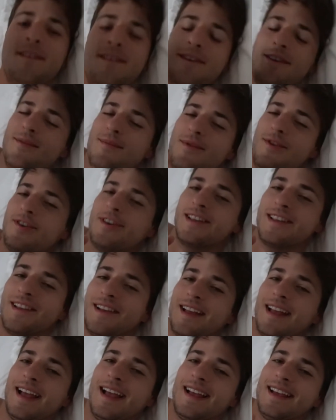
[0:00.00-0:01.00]
Good morning,
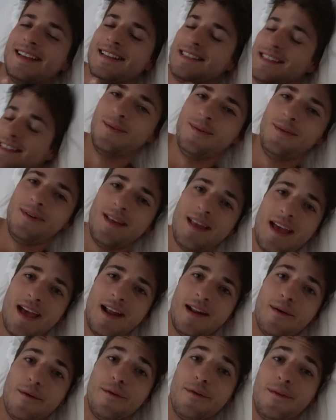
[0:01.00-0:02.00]
you guys. We
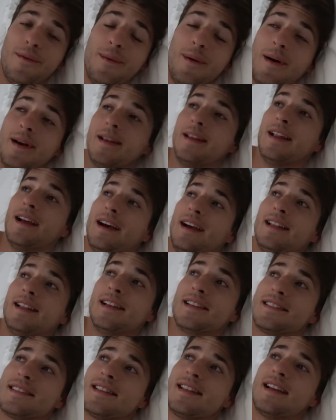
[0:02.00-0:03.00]
had a fun night
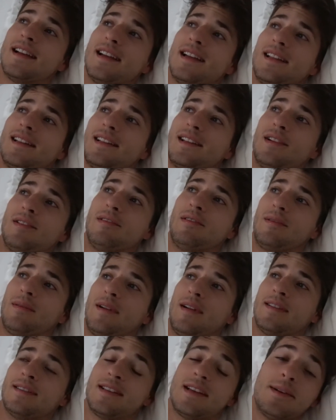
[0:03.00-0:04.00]
last night going
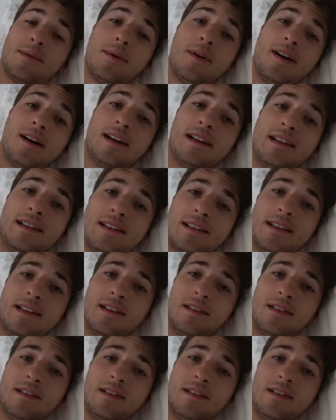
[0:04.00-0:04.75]
around San Juan.